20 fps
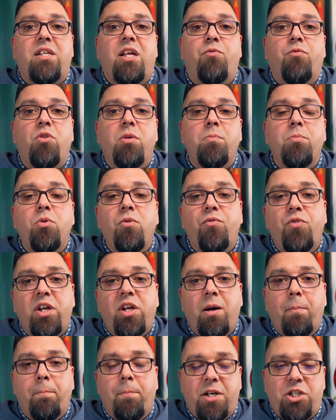and remove the
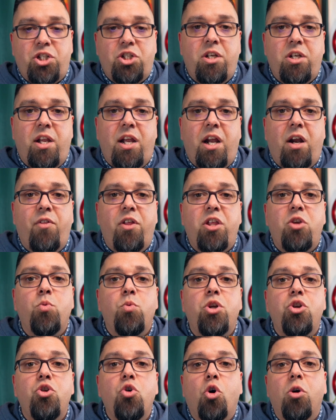combustion air that you
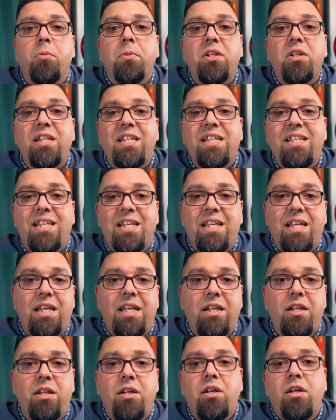would normally
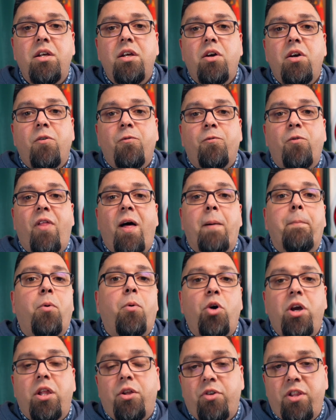need for that
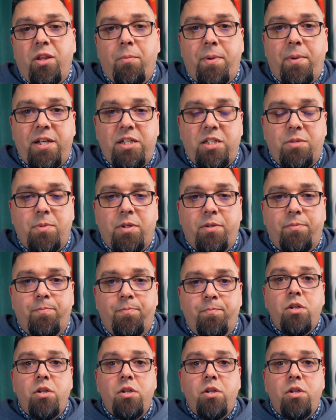boiler in the basement.